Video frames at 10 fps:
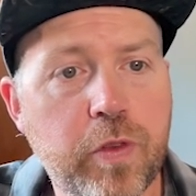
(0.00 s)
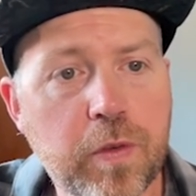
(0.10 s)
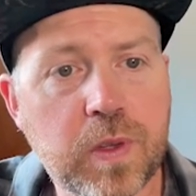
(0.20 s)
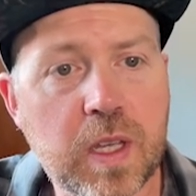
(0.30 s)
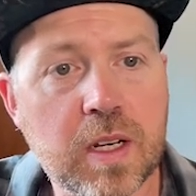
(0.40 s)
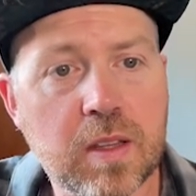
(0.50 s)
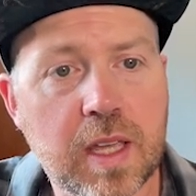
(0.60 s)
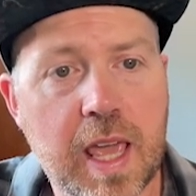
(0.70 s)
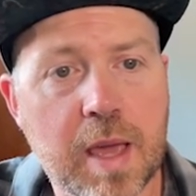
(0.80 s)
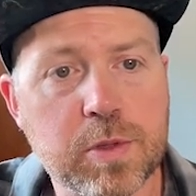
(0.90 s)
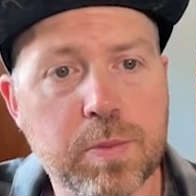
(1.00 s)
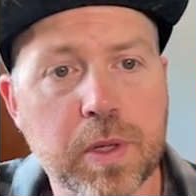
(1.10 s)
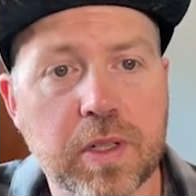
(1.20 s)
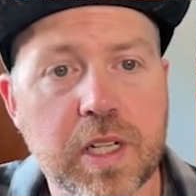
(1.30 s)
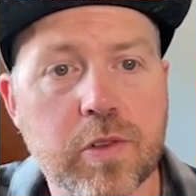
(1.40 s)
15 of the camp's
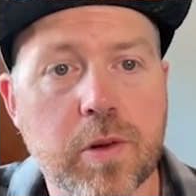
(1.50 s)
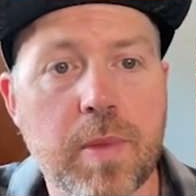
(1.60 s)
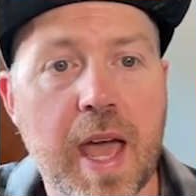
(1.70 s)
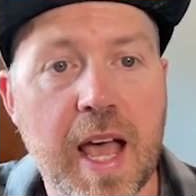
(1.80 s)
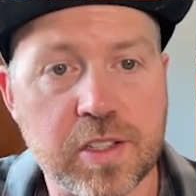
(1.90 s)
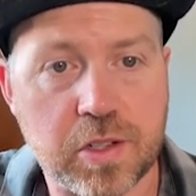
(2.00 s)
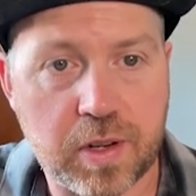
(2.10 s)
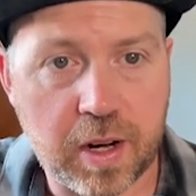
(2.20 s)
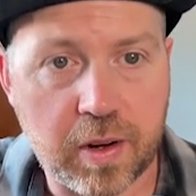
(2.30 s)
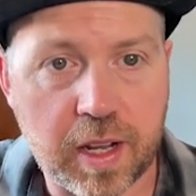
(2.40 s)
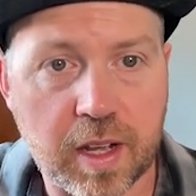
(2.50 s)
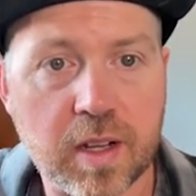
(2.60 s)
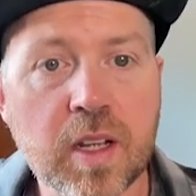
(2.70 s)
buildings from the hazard area.